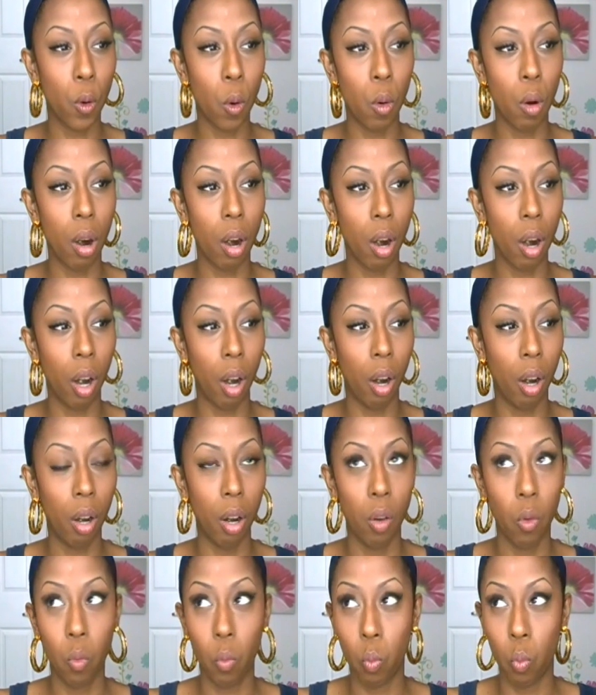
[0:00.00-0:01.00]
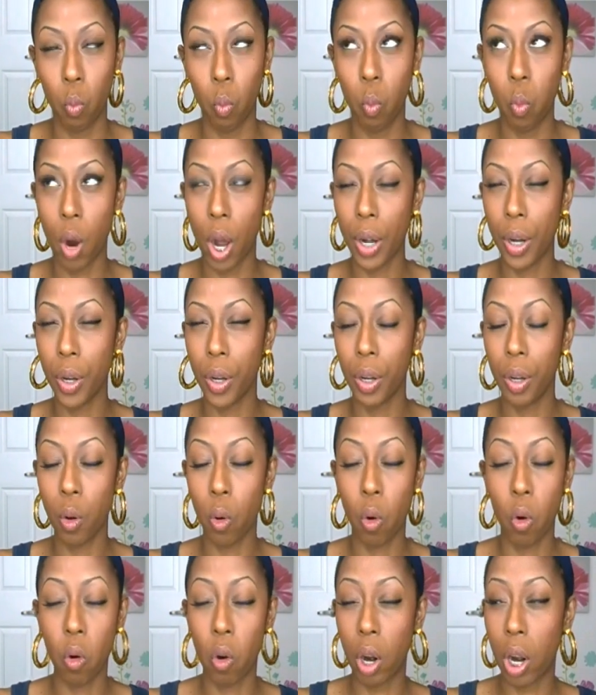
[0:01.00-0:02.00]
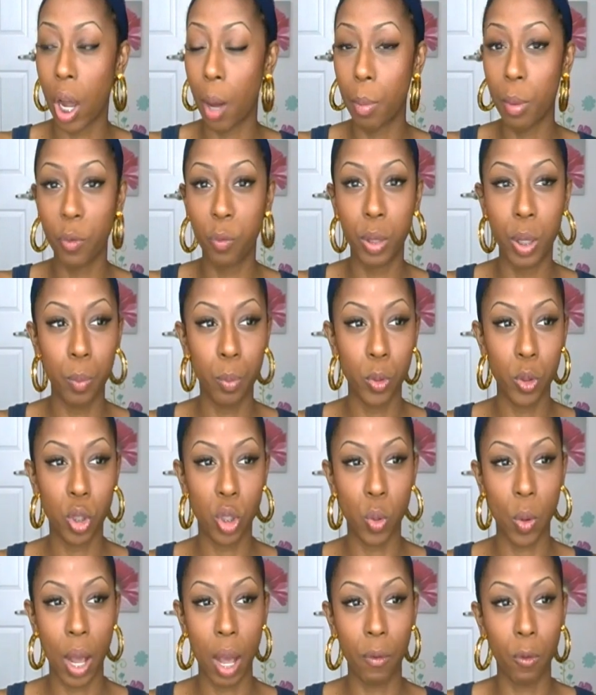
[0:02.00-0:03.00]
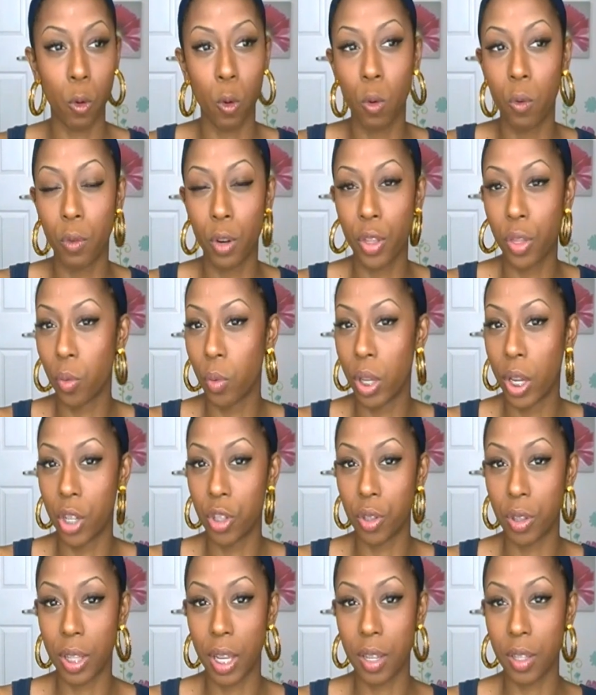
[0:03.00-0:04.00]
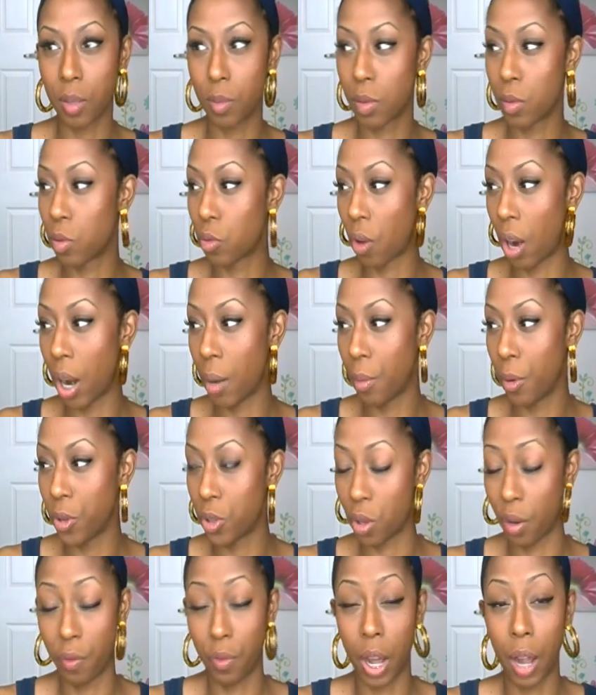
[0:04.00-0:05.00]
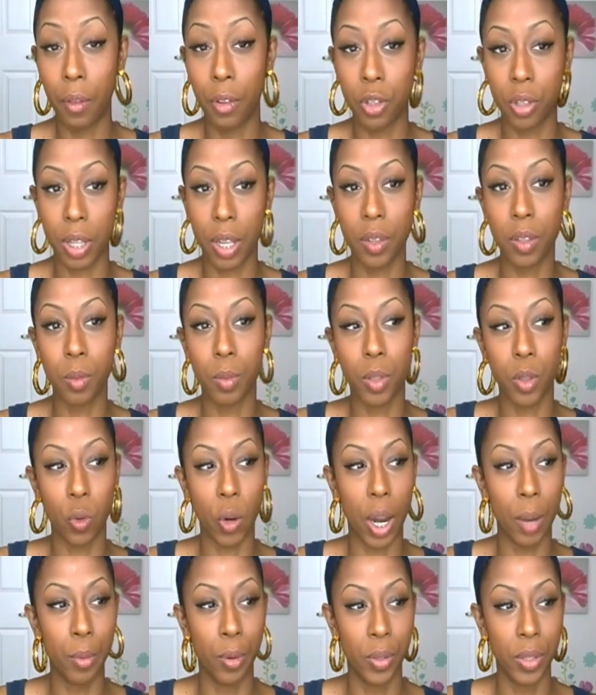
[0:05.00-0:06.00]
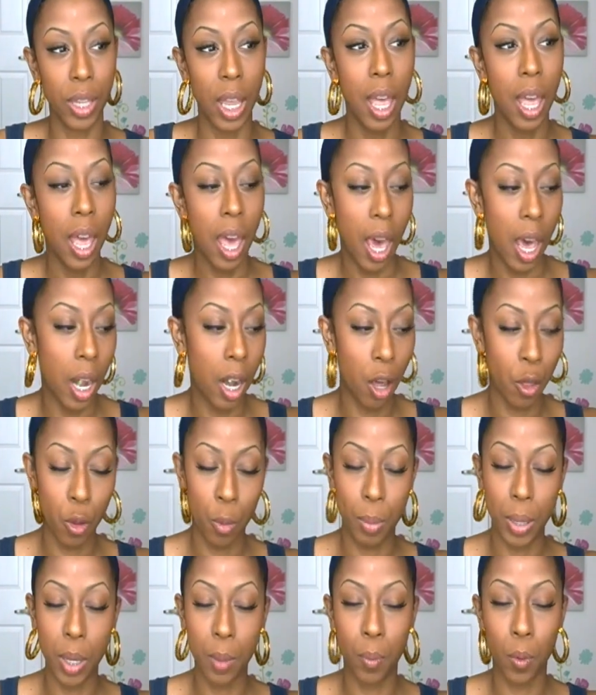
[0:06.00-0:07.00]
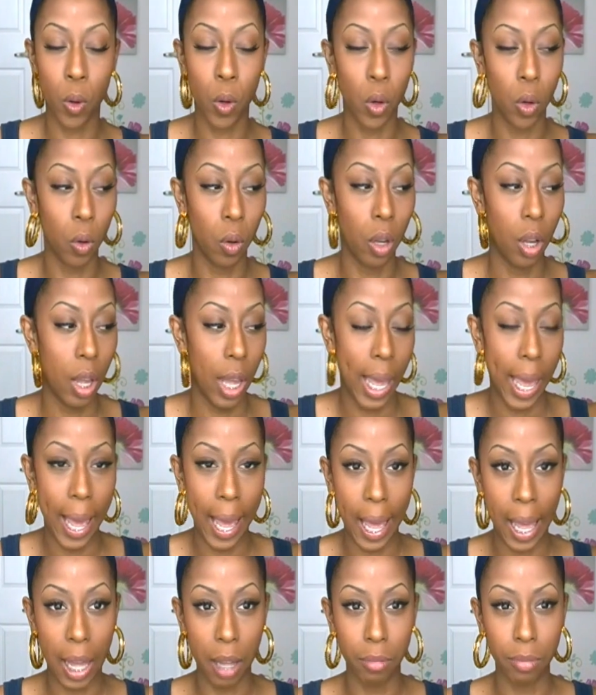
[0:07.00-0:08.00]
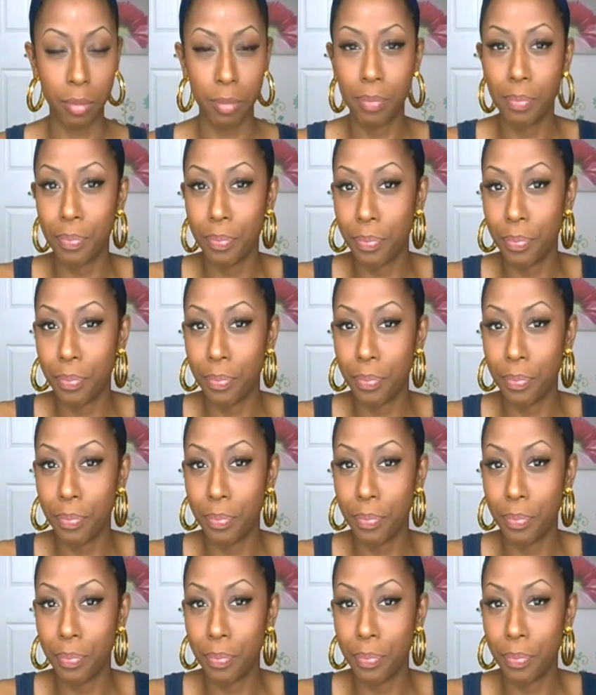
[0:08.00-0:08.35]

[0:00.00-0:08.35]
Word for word: for one or a couple of people to have over 300,000 subscribers or 500,000 subscribers and other people have